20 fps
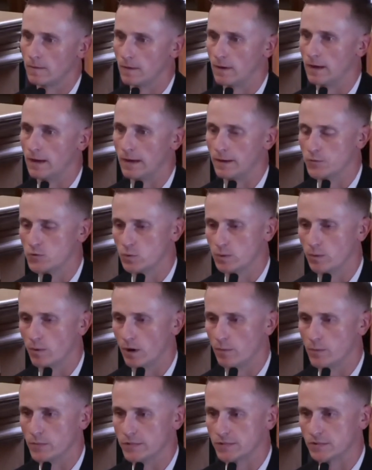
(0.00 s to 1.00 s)
So we
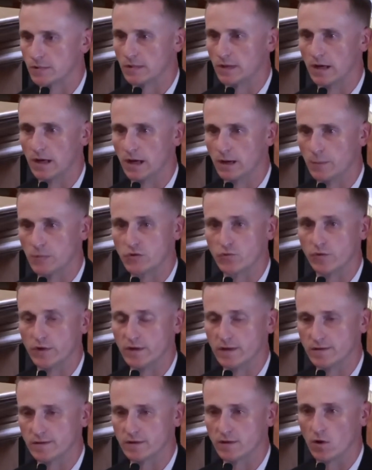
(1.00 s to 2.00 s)
brought Miss
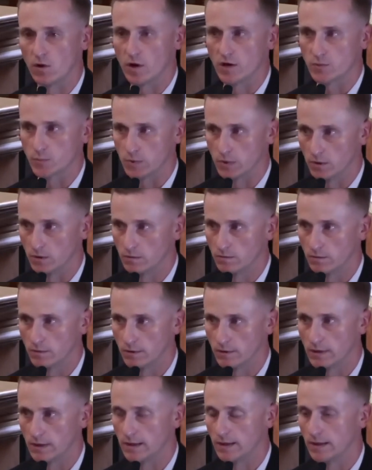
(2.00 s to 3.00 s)
Reed into the hospital,
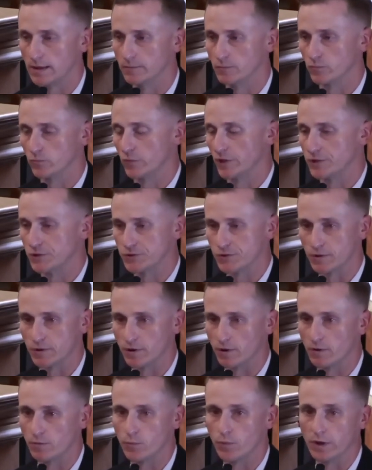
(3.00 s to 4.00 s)

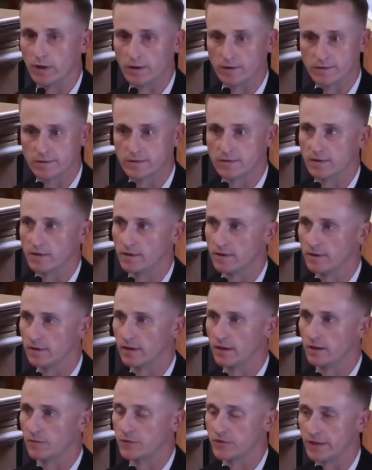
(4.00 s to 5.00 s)
registered her, bring her to
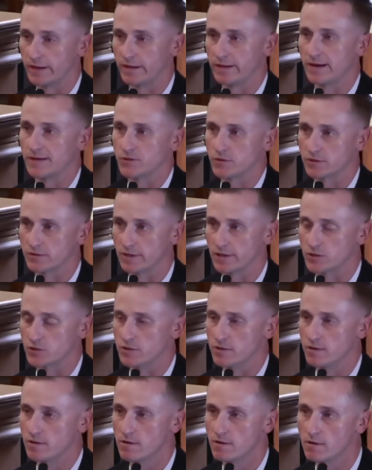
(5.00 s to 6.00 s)
the psychiatric
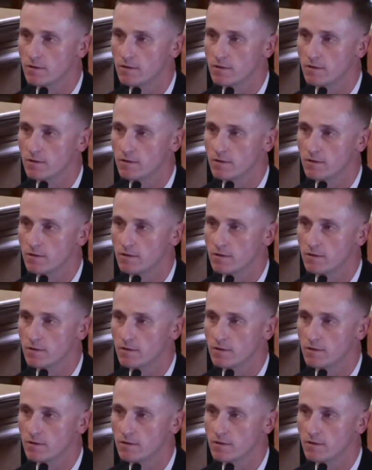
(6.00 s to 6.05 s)
section.